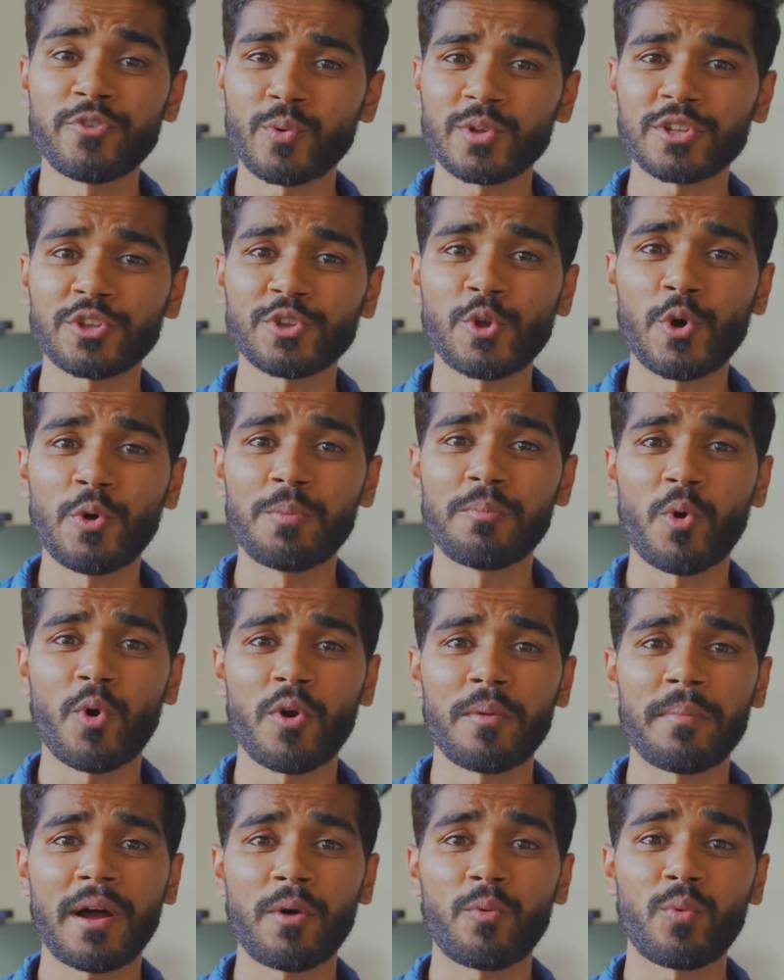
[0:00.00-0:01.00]
you want to know
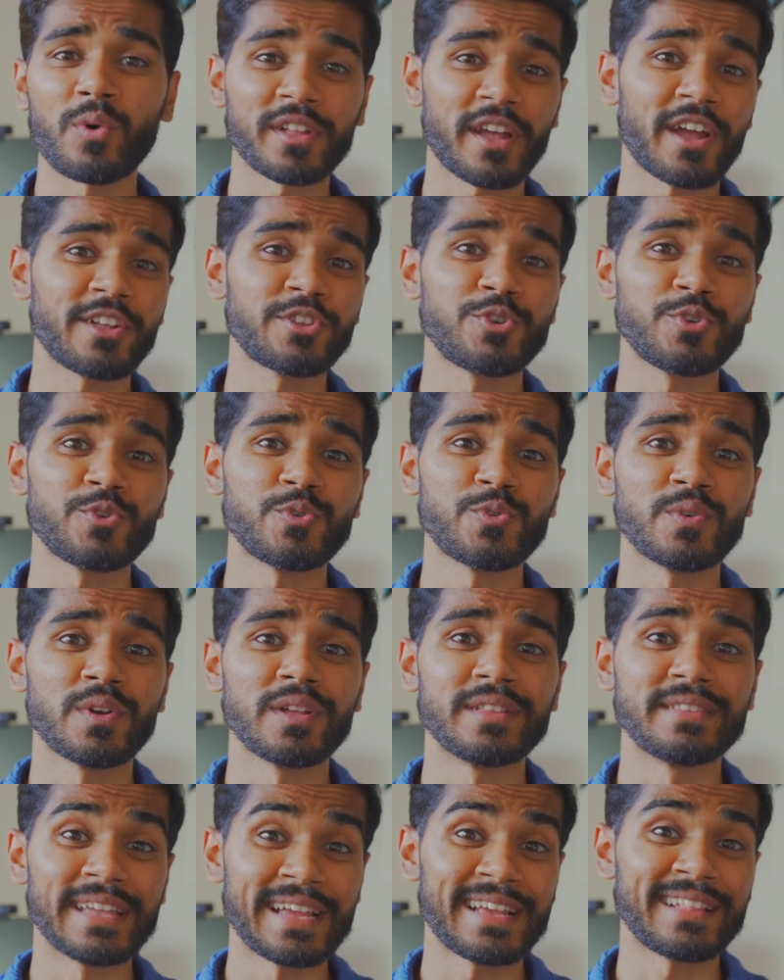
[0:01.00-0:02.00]
more about what I do
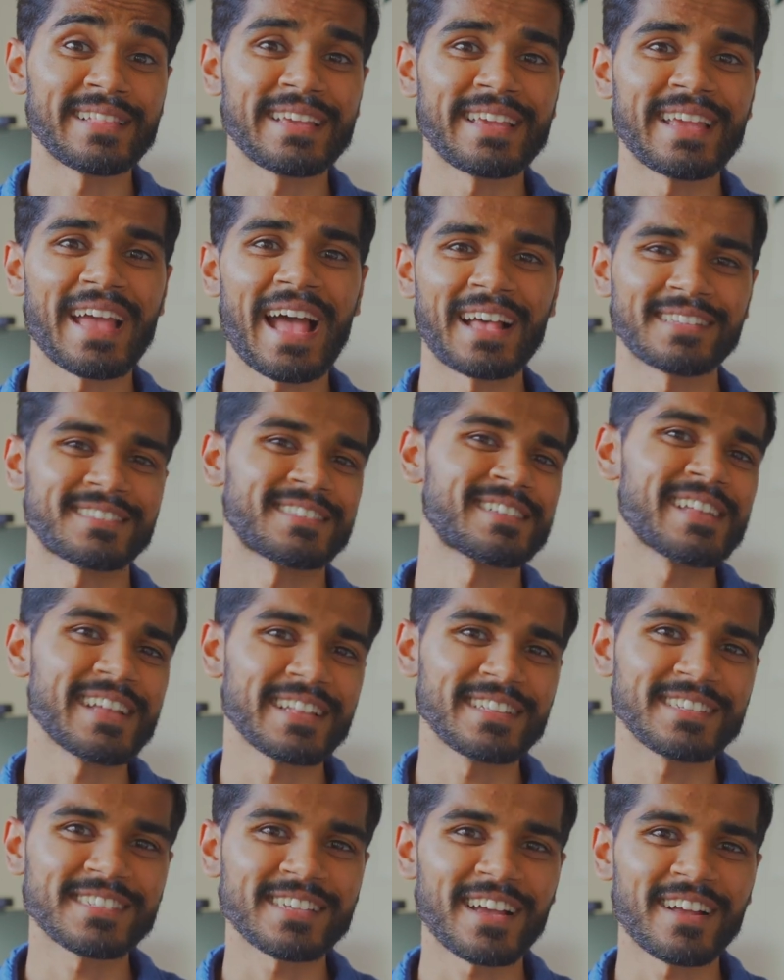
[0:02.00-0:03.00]
daily as a
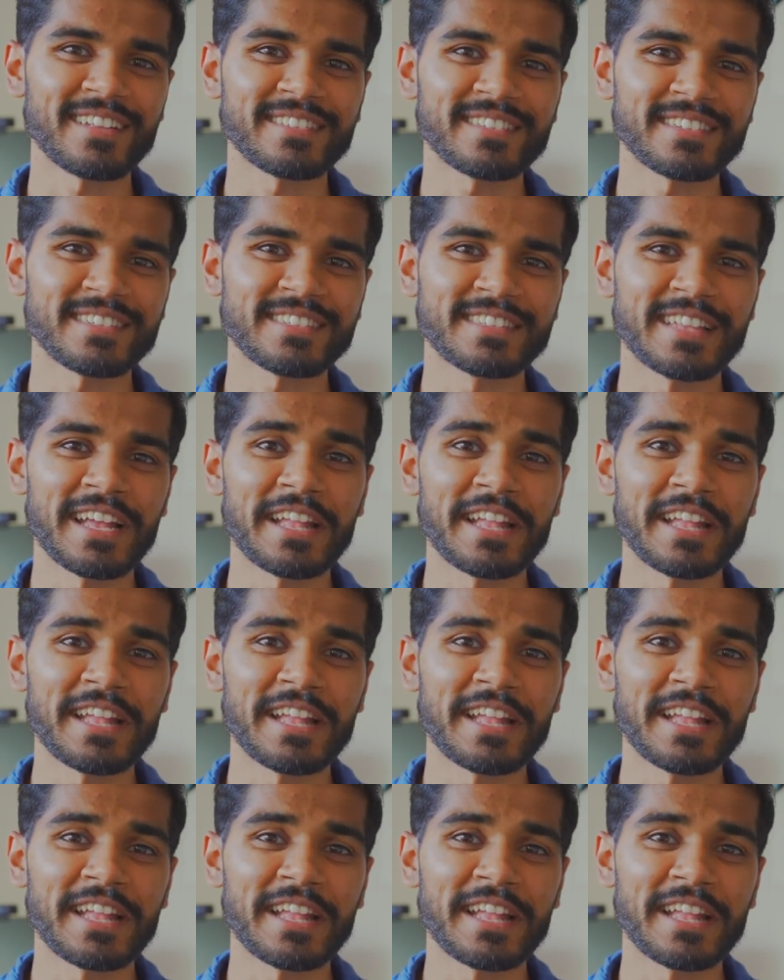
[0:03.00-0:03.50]
data scientist,